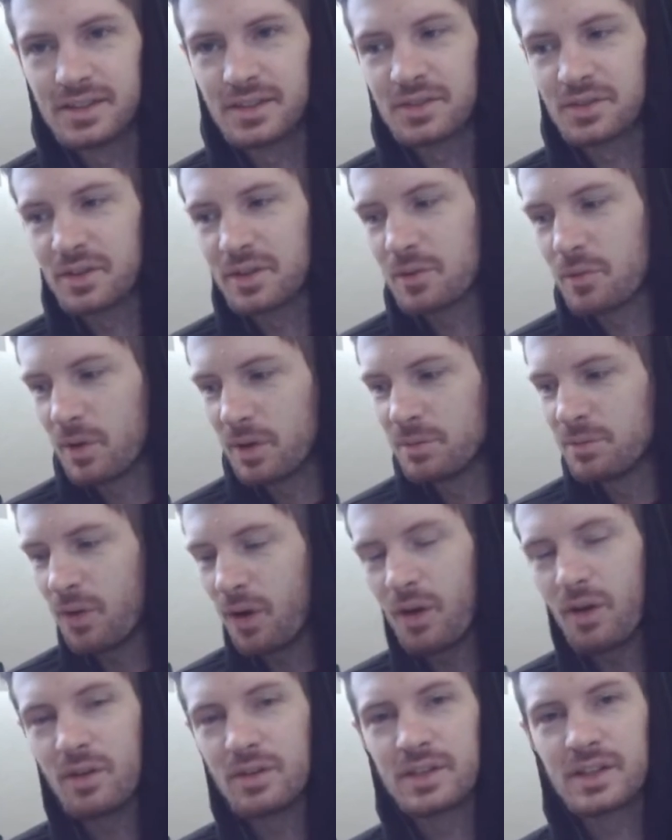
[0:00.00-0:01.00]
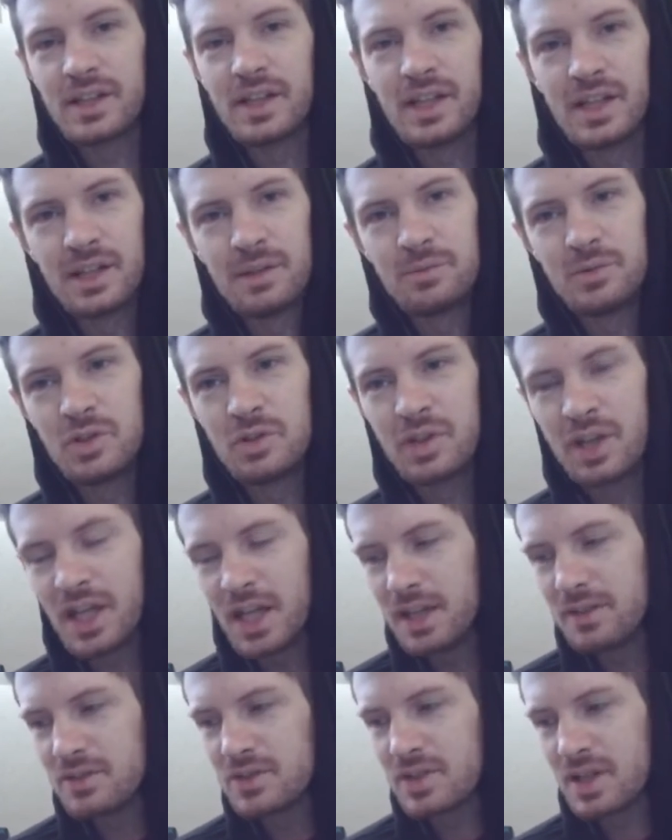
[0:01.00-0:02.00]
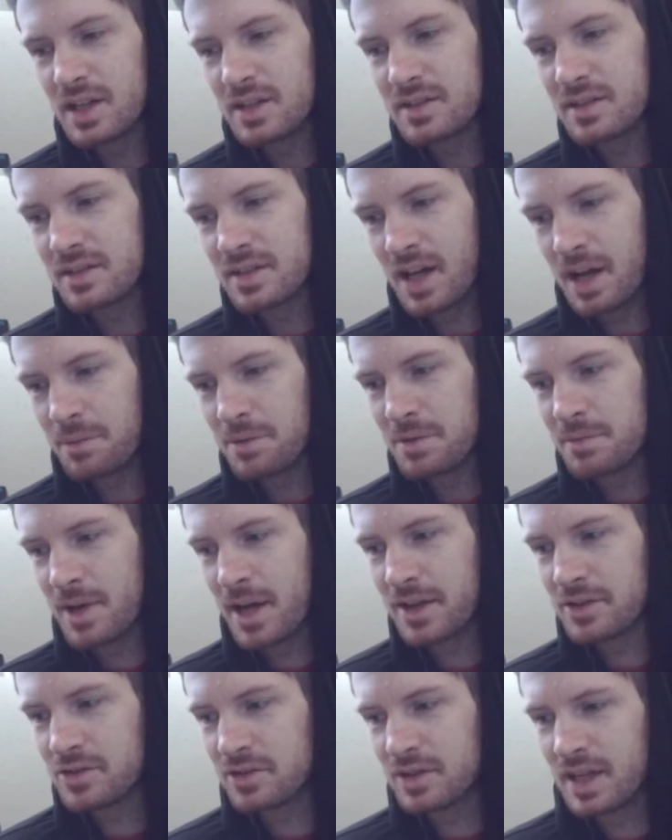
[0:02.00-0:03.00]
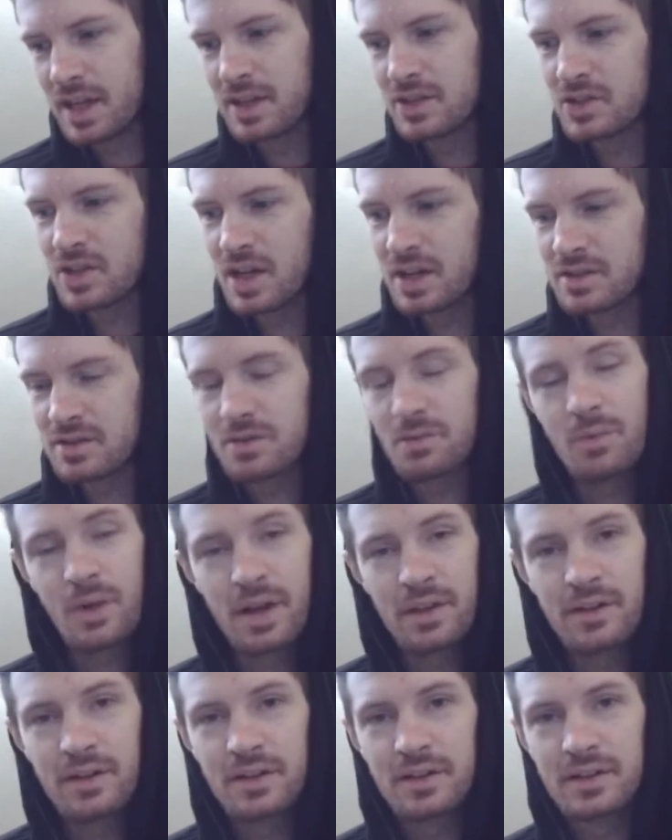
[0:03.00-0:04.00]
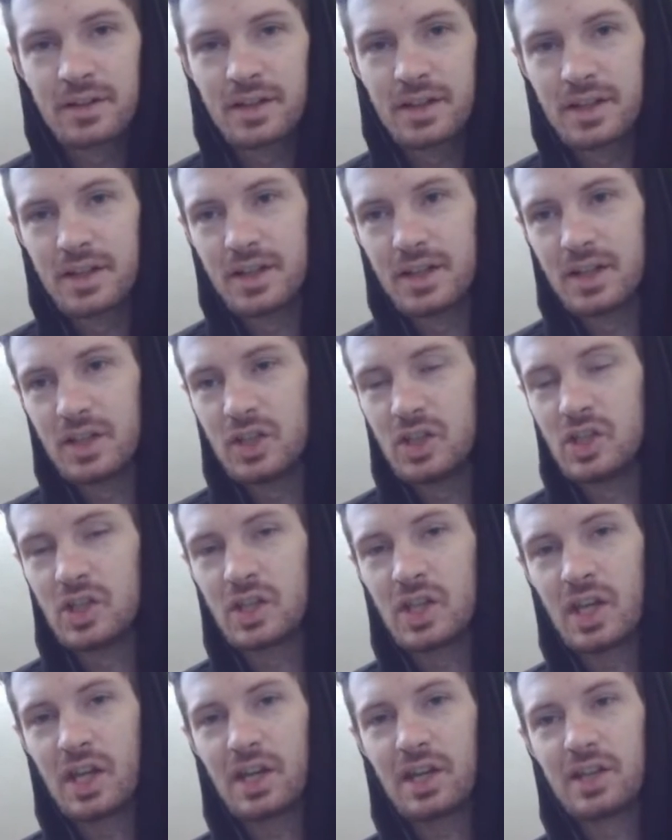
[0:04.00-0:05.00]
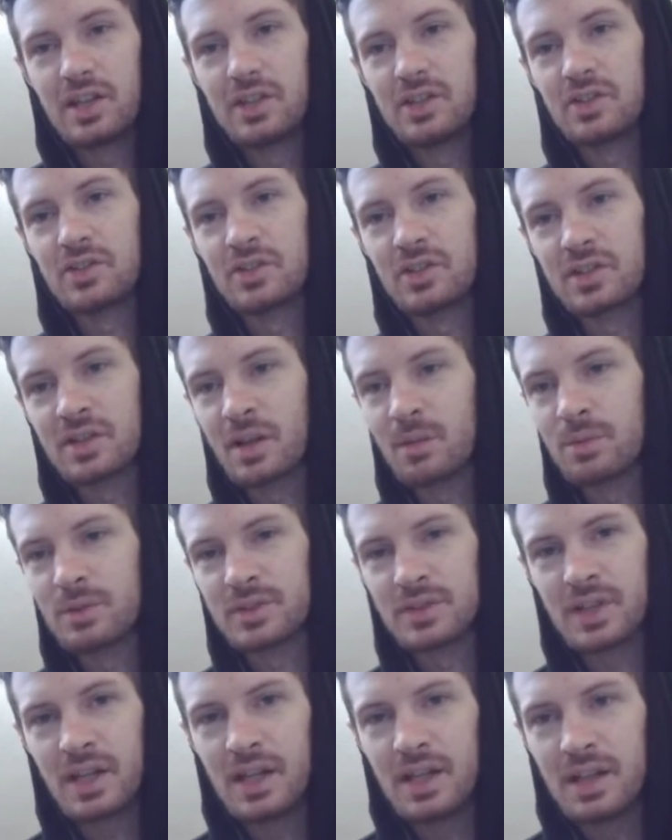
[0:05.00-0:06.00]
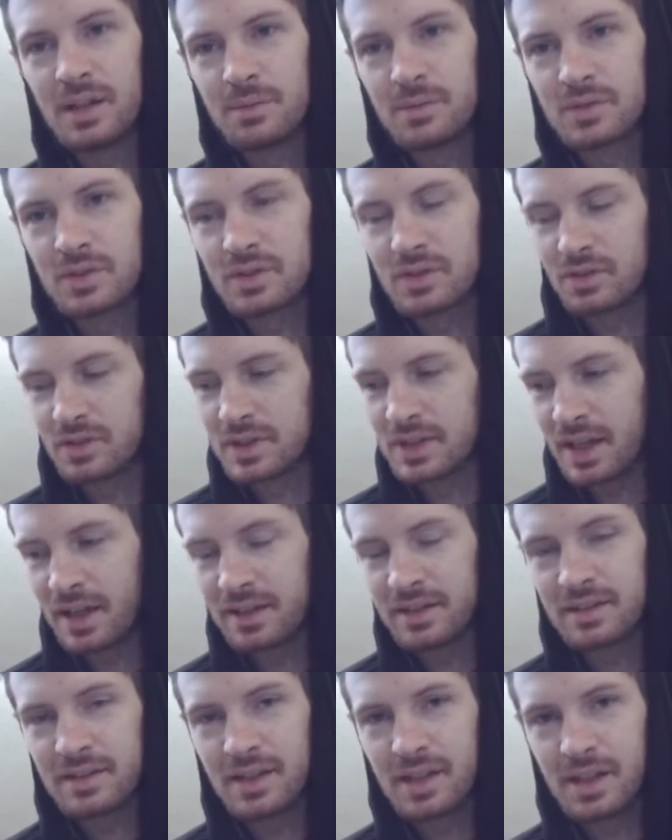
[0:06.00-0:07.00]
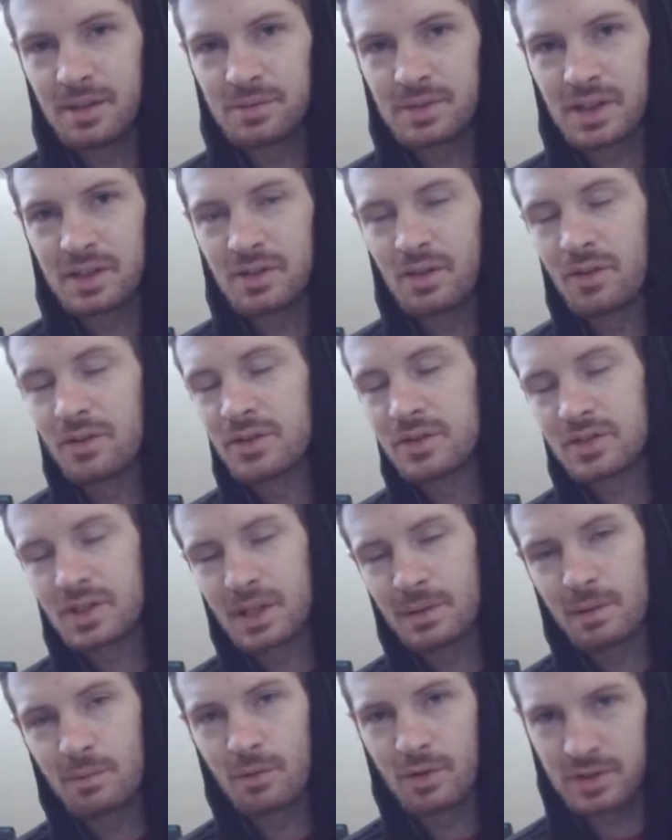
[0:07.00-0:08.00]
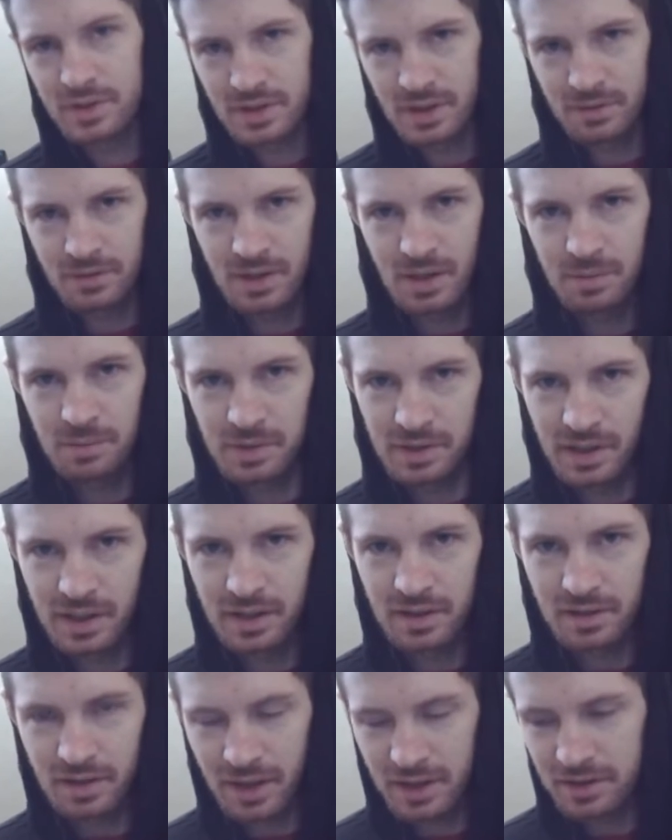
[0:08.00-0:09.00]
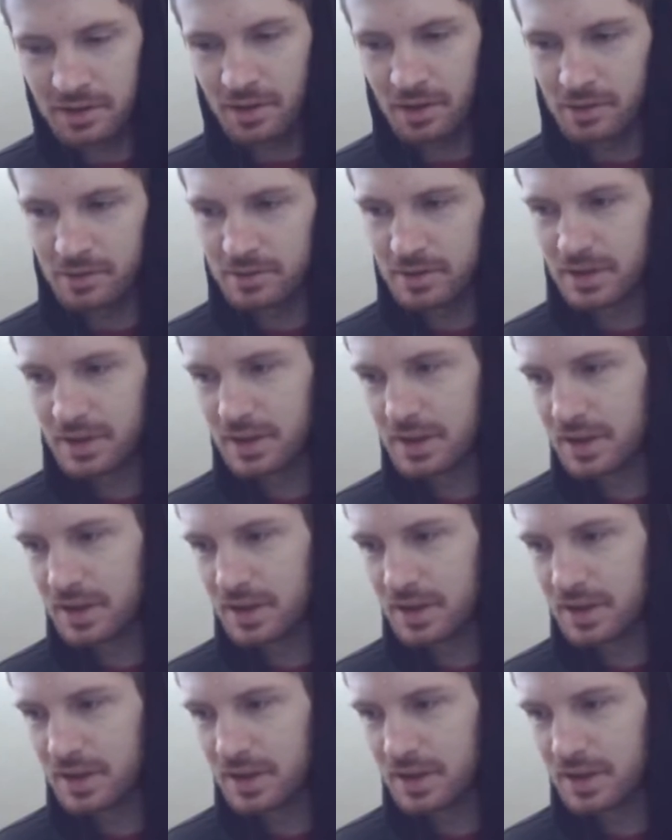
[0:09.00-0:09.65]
There's only one ball in the game. You can't even change the time of the match. You can't change the weather. You can't. There's a couple stadiums. There's only 9 teams. I know there's going to be more stuff coming later. I know.